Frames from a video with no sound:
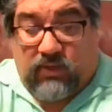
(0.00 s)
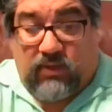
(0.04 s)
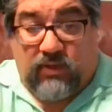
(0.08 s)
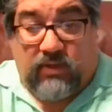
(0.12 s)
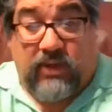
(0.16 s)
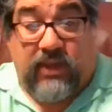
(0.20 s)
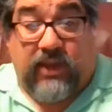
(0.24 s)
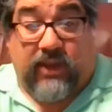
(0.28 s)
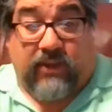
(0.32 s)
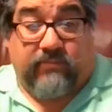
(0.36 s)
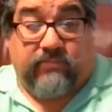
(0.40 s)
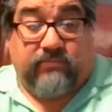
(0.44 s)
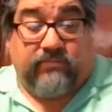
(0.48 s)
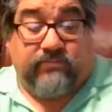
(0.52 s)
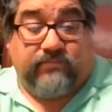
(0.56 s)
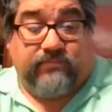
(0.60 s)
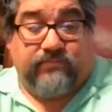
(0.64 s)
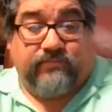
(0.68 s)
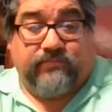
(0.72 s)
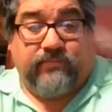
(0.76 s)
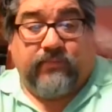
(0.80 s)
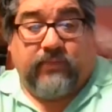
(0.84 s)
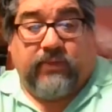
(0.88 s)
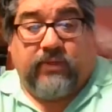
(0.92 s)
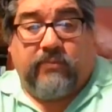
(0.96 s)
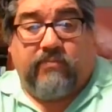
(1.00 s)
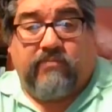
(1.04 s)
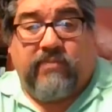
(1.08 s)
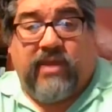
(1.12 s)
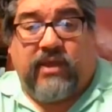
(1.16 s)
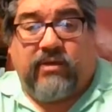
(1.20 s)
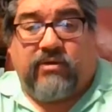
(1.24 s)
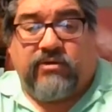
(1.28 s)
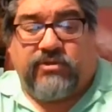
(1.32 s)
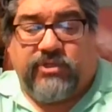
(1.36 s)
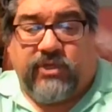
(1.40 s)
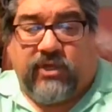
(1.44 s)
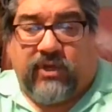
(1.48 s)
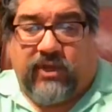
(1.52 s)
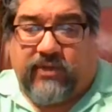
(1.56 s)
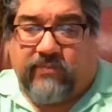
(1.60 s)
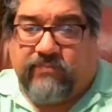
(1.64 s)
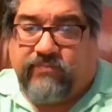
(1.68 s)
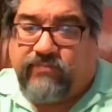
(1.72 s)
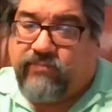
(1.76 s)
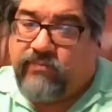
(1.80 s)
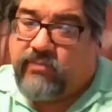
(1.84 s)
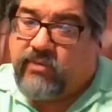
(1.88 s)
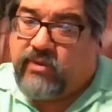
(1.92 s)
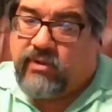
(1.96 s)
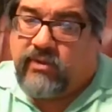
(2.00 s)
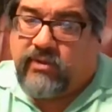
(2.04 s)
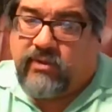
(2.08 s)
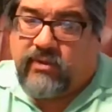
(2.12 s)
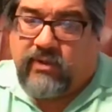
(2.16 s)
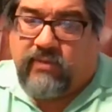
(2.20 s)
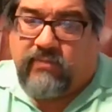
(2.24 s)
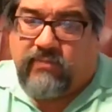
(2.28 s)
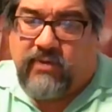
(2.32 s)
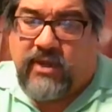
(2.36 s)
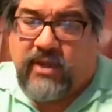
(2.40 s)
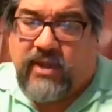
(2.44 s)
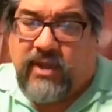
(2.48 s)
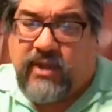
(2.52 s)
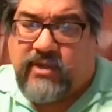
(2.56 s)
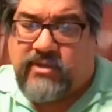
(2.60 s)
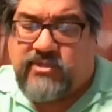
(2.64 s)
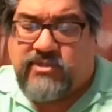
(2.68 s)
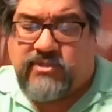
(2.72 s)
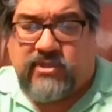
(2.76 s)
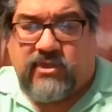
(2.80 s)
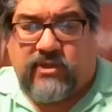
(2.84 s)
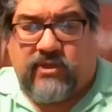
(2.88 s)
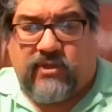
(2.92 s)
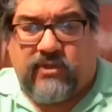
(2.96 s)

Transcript: now mango chili. I'm not as